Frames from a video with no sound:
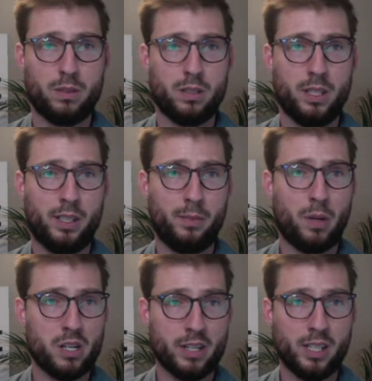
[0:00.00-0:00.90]

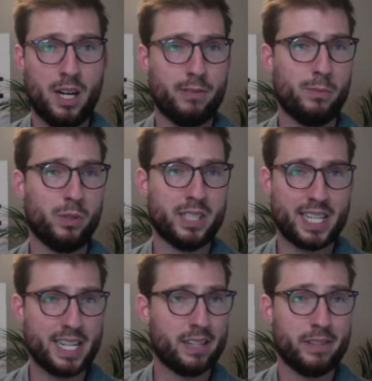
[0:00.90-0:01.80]
partnering law firm will
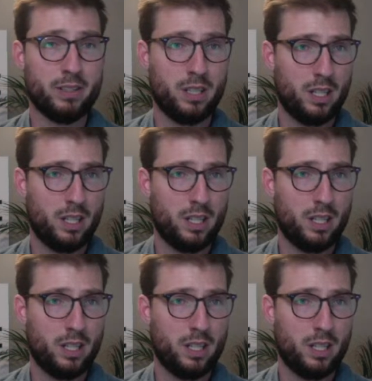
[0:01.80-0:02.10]
take care of you,